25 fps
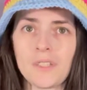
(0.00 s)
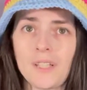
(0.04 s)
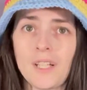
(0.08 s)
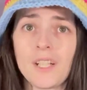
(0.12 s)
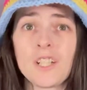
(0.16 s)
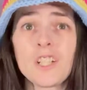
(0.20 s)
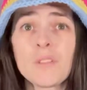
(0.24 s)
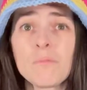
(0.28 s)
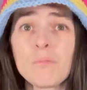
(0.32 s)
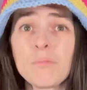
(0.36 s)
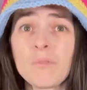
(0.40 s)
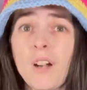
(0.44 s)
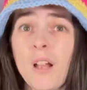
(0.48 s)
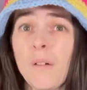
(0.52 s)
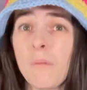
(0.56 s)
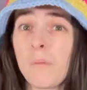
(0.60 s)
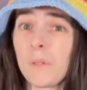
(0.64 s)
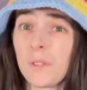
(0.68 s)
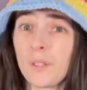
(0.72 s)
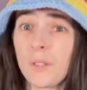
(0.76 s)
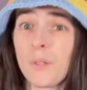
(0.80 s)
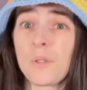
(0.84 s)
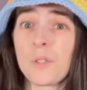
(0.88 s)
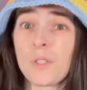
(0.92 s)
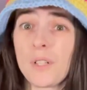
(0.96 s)
I should probably
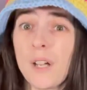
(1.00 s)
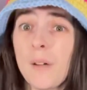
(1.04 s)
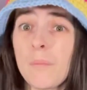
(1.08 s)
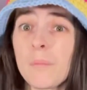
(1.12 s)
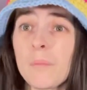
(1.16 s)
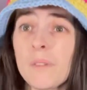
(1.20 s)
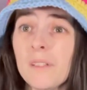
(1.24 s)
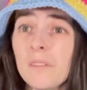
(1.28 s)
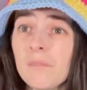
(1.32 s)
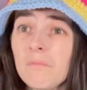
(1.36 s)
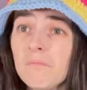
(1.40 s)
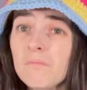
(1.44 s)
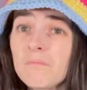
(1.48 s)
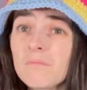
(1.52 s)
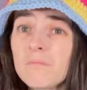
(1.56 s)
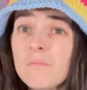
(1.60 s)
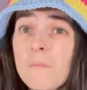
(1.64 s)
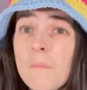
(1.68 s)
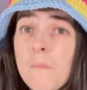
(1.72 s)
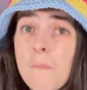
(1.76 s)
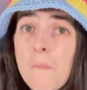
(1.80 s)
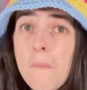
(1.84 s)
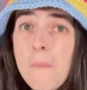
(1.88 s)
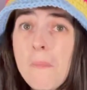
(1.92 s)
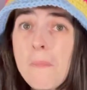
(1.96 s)
go shopping,
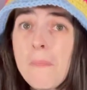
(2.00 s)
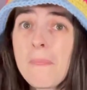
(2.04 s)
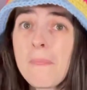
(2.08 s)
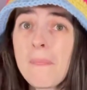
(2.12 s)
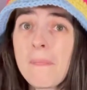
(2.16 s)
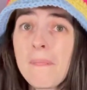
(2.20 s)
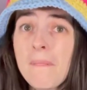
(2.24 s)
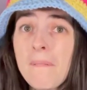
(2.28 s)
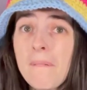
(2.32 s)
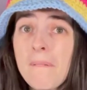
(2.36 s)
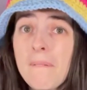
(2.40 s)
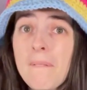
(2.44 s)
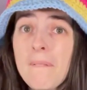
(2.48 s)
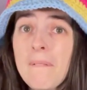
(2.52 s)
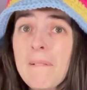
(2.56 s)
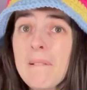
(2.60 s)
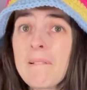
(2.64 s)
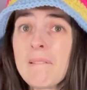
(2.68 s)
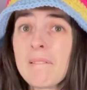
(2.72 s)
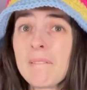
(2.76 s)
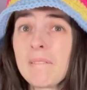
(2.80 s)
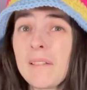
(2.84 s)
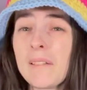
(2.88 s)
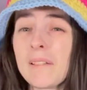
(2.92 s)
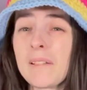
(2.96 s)

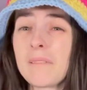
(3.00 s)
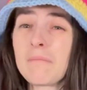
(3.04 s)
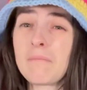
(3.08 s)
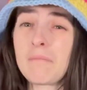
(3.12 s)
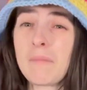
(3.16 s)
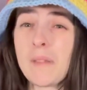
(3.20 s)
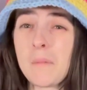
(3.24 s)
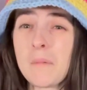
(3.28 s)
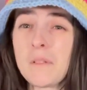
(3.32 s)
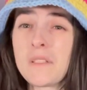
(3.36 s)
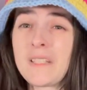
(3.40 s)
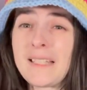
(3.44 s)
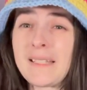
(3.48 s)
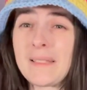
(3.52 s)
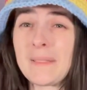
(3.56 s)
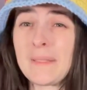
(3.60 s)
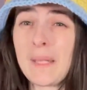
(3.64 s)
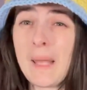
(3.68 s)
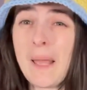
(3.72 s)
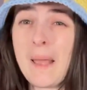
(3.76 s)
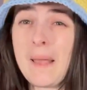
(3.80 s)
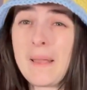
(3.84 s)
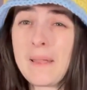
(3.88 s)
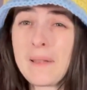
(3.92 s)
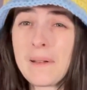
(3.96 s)
like, maybe
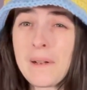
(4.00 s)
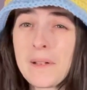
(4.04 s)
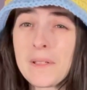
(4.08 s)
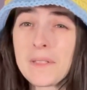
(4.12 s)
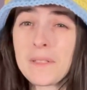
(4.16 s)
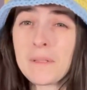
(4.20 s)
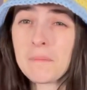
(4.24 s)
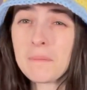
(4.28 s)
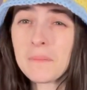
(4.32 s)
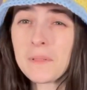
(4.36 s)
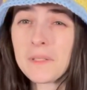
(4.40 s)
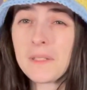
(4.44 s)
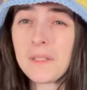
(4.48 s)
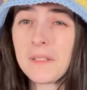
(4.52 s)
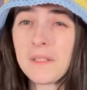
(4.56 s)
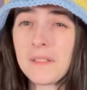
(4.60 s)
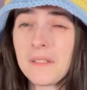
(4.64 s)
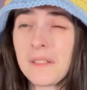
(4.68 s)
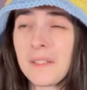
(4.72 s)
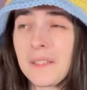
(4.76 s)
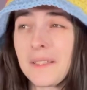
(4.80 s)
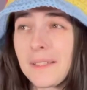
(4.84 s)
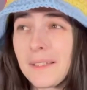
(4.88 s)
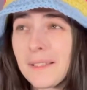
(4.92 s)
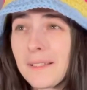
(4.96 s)
today or something,
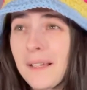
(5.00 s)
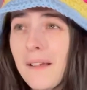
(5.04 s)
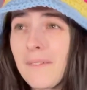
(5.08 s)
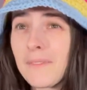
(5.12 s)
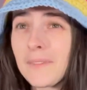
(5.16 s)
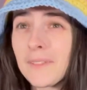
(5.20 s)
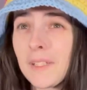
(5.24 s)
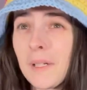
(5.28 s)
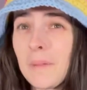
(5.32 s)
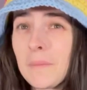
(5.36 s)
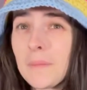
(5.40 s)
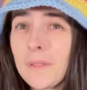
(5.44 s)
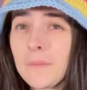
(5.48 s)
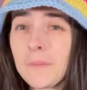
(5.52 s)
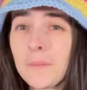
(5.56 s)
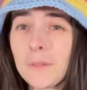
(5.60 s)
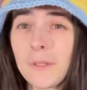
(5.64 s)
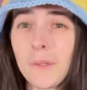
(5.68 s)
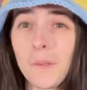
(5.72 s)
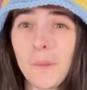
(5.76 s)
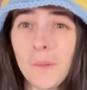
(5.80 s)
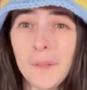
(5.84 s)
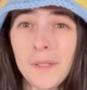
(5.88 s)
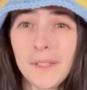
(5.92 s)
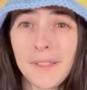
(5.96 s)
like, after I'm done
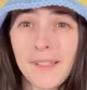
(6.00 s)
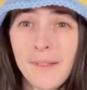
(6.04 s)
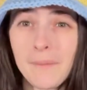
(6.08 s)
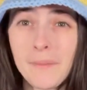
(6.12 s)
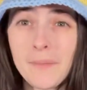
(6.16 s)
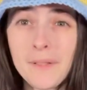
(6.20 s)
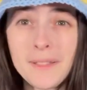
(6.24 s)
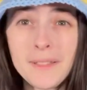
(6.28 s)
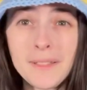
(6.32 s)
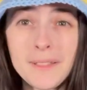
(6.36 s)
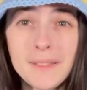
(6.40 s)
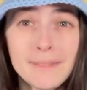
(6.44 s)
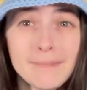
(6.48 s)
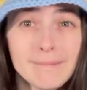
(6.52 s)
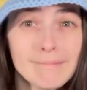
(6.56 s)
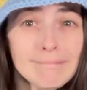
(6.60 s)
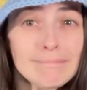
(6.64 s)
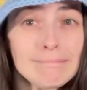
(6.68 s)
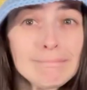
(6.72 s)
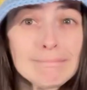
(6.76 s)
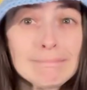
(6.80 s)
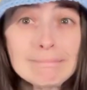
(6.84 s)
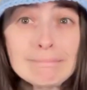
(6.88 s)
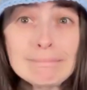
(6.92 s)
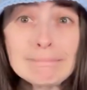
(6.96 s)
recording everything.
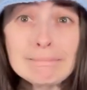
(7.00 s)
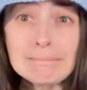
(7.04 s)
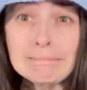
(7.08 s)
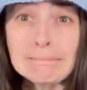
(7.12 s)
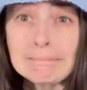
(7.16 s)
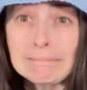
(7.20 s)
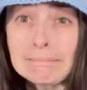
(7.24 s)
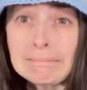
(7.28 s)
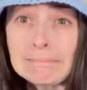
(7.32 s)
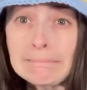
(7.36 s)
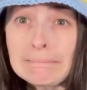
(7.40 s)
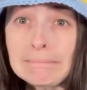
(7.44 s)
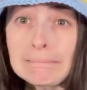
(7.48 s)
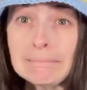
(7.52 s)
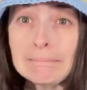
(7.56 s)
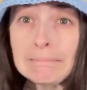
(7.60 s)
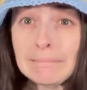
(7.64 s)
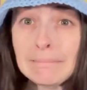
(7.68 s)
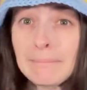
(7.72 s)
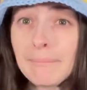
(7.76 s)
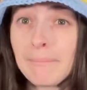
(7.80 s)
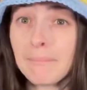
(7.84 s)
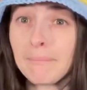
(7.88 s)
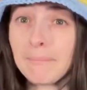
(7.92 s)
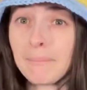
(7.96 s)

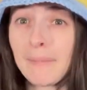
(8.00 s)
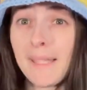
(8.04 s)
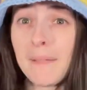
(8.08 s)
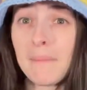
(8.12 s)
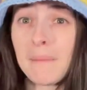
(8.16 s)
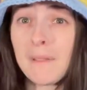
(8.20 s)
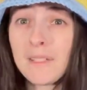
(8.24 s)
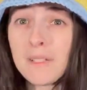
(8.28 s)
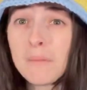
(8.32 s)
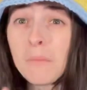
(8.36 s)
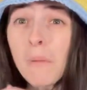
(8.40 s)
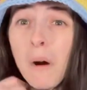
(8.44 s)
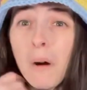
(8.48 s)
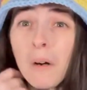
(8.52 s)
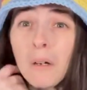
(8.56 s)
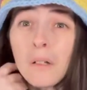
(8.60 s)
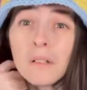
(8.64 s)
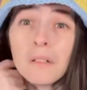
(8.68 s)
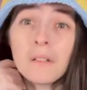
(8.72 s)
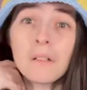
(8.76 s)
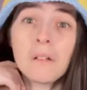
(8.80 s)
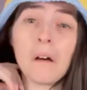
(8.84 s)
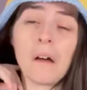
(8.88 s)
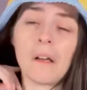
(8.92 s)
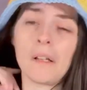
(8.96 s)
Maybe
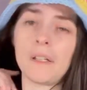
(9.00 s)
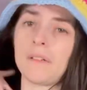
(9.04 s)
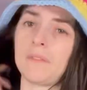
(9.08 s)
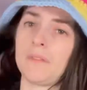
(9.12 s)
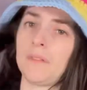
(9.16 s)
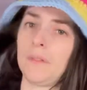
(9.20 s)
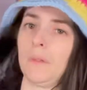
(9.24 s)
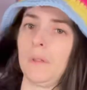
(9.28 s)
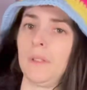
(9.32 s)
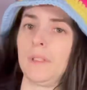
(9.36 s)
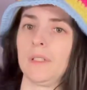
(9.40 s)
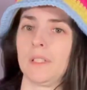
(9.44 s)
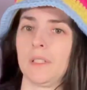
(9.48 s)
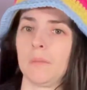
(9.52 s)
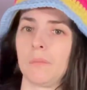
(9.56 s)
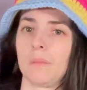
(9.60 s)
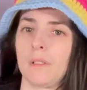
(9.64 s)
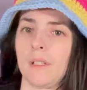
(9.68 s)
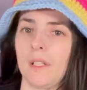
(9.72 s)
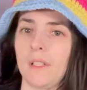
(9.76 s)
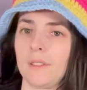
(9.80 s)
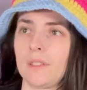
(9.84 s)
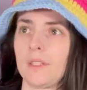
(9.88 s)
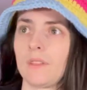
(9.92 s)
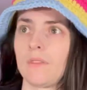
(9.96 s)
tomorrow? I have no idea, but
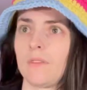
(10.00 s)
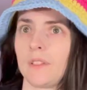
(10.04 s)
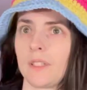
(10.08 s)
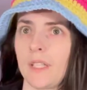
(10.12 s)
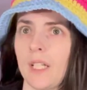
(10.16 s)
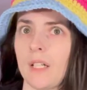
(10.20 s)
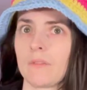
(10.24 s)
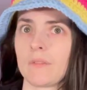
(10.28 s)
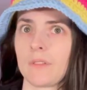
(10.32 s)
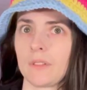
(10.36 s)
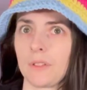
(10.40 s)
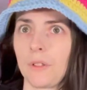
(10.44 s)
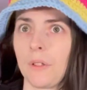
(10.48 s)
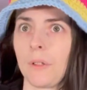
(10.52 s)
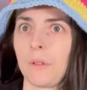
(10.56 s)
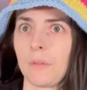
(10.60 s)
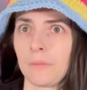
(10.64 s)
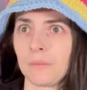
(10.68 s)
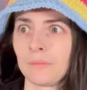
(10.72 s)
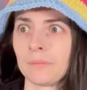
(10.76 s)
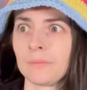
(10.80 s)
I definitely have to go